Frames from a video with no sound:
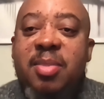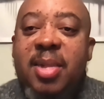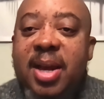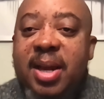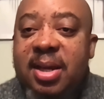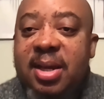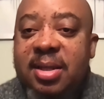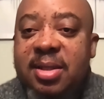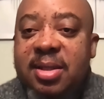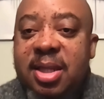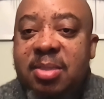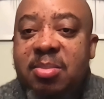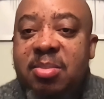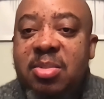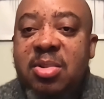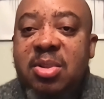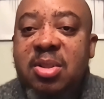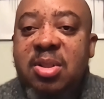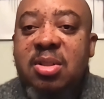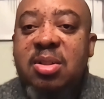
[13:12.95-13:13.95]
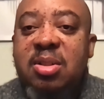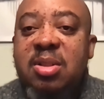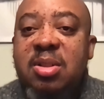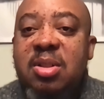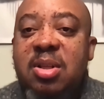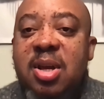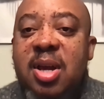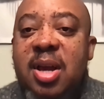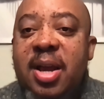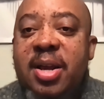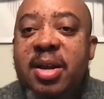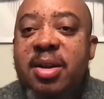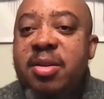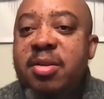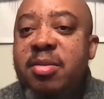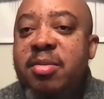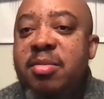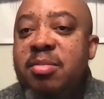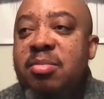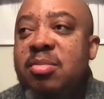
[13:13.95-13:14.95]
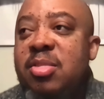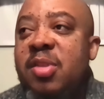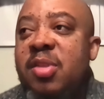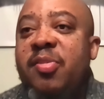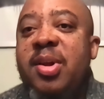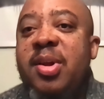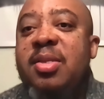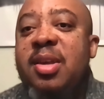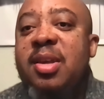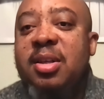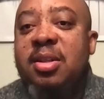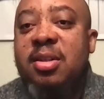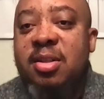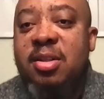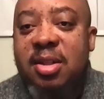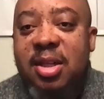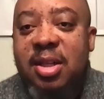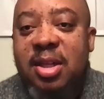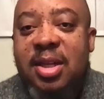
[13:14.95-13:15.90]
mechanisms and different things